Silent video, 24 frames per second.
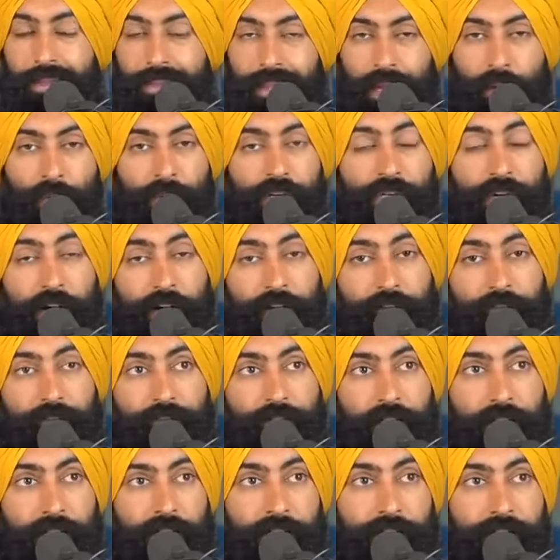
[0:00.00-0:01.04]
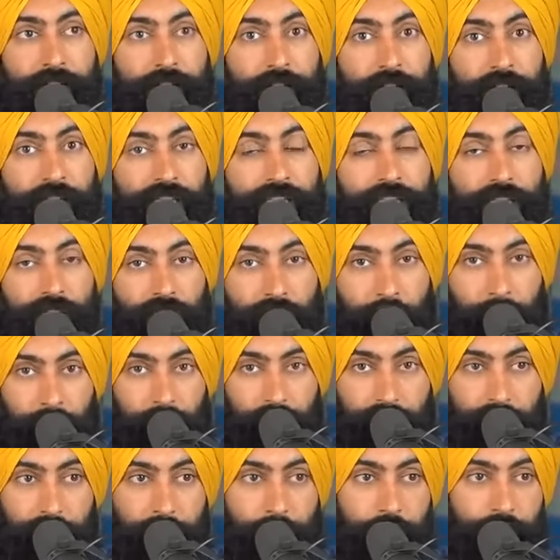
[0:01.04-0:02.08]
they would try to find a
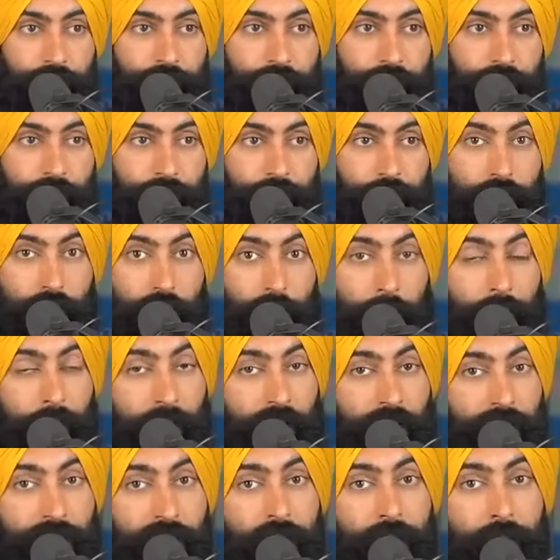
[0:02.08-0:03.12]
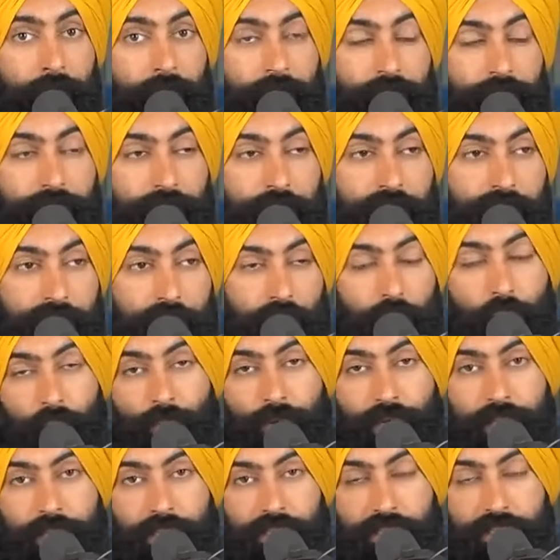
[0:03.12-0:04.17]
celebrity and pay them. They said, oh, we
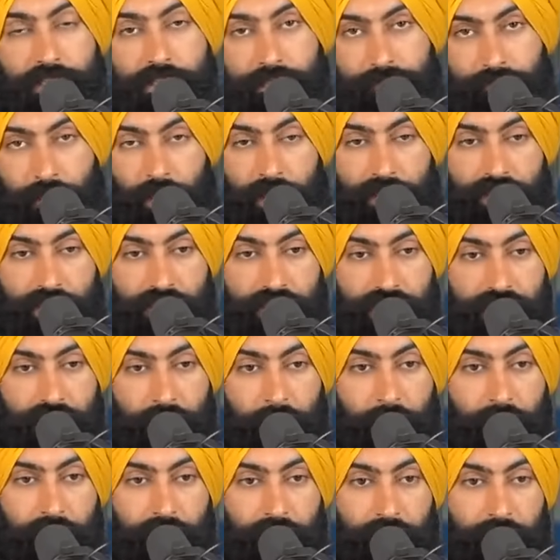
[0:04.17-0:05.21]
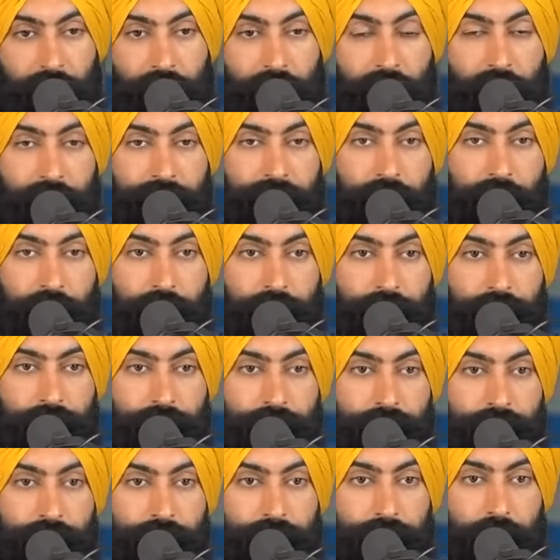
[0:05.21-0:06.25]
can just sponsor somebody and have them
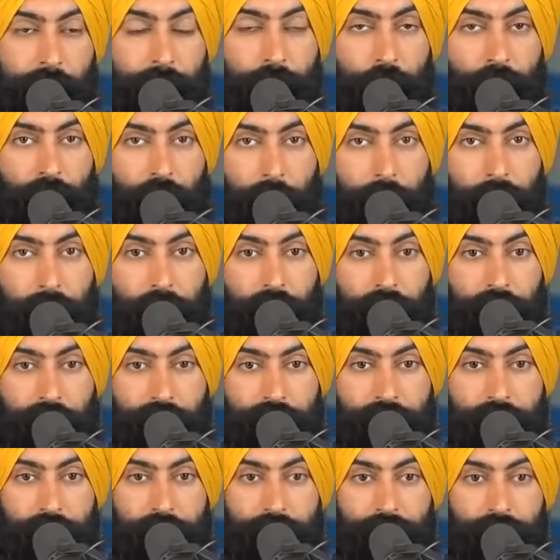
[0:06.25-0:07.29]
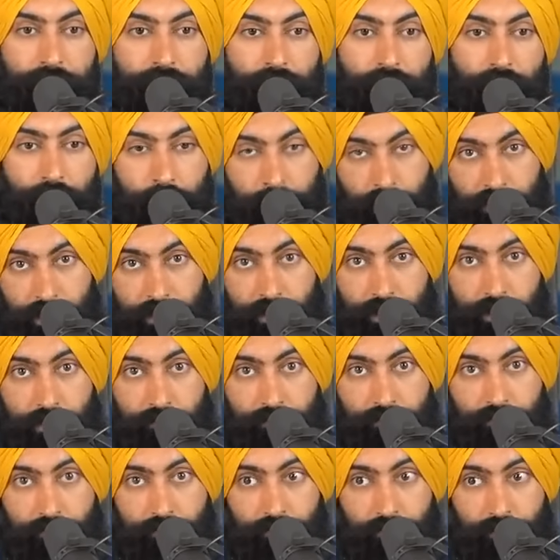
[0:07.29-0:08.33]
promote our product, which was
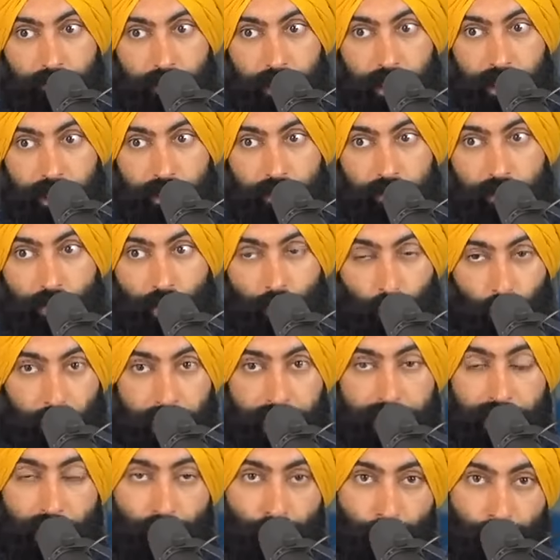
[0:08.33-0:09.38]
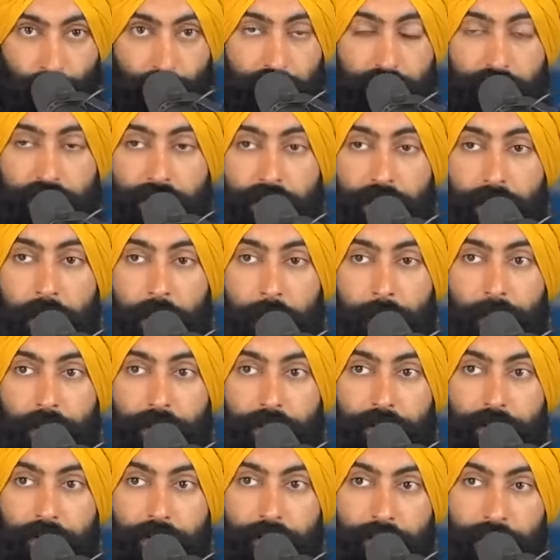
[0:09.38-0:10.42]
a way that worked.
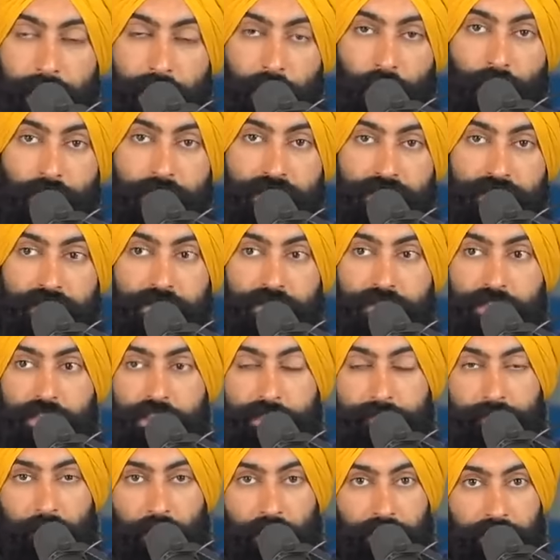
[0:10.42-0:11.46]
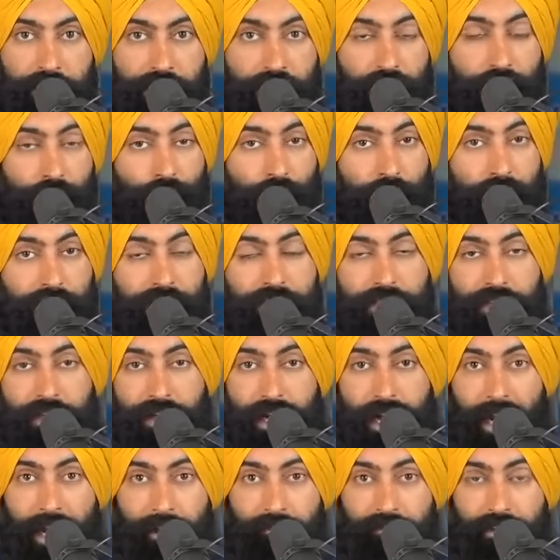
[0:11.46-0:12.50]
But now, as sponsor rates and
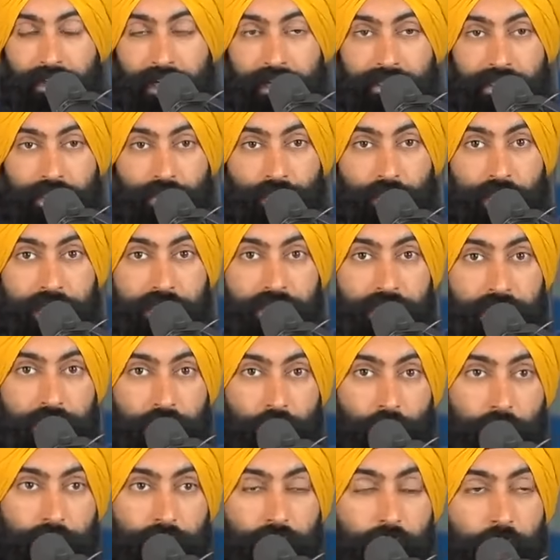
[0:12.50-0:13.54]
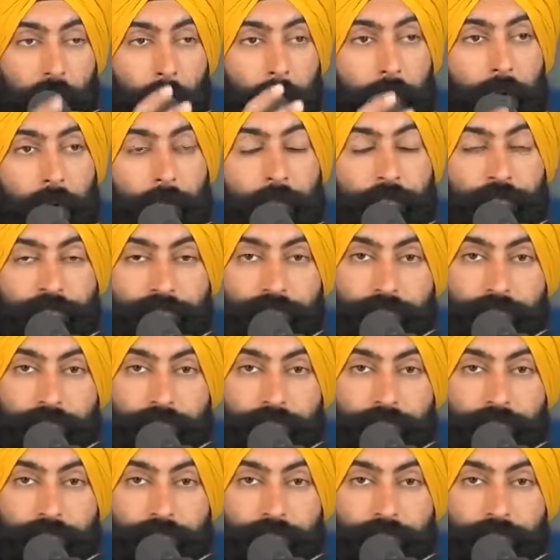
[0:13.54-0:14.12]
advertising rates are going up,